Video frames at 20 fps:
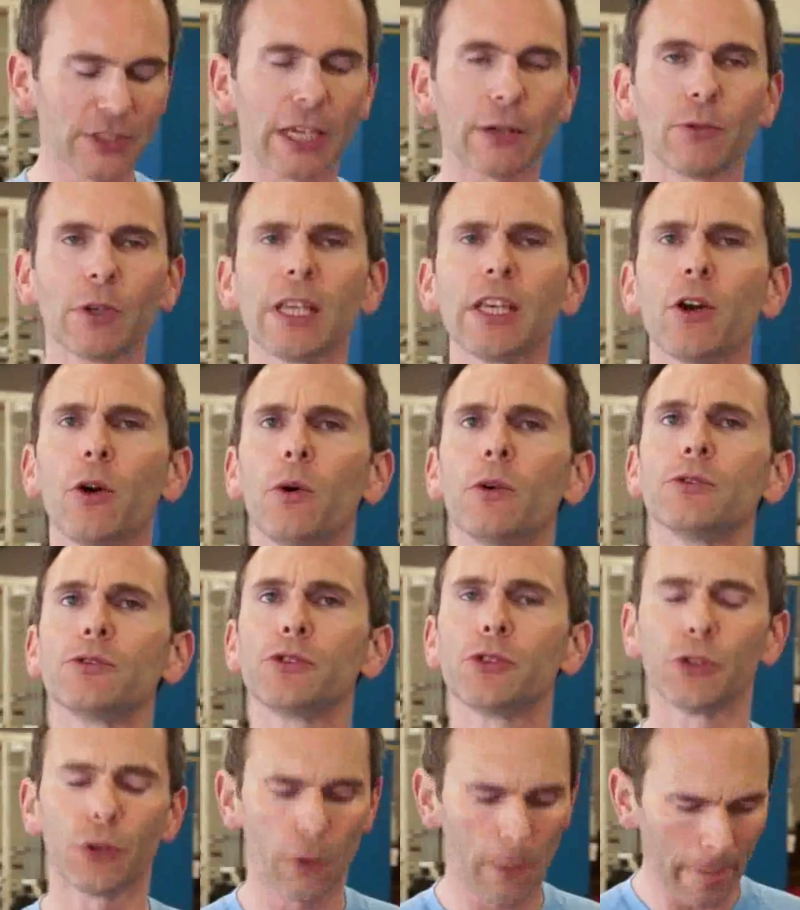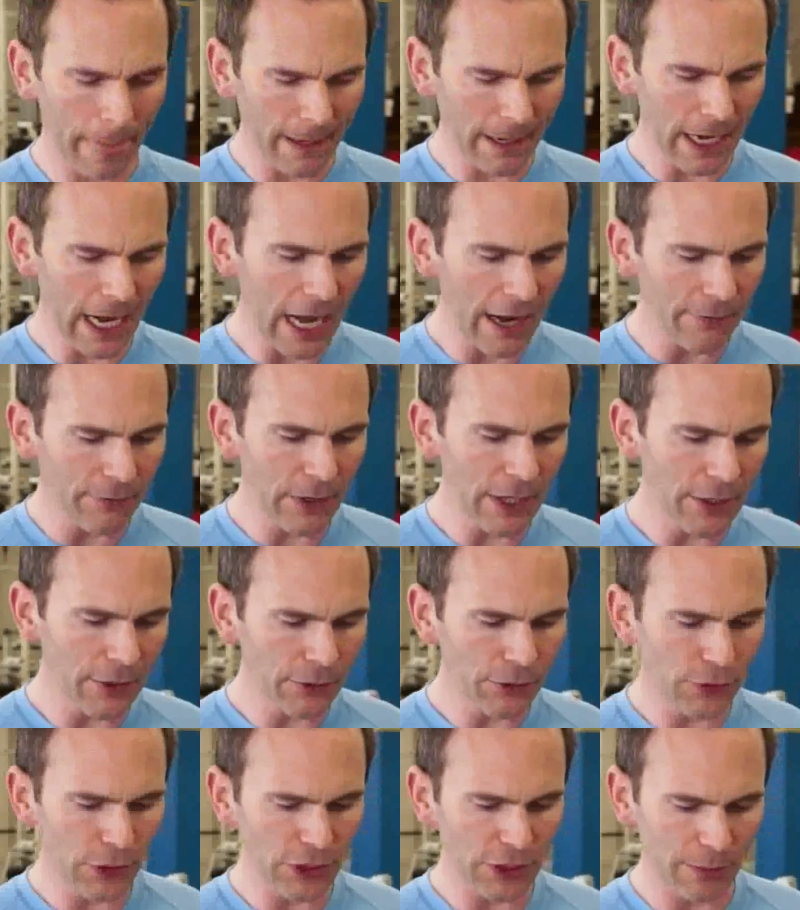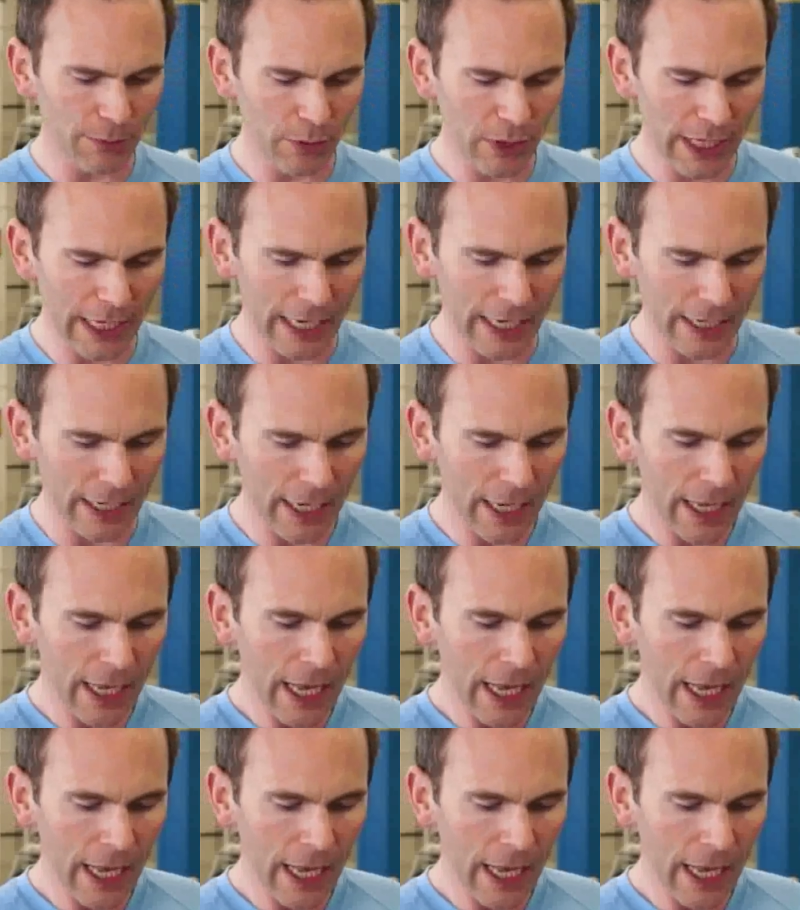that really hold true in every nutrition plan,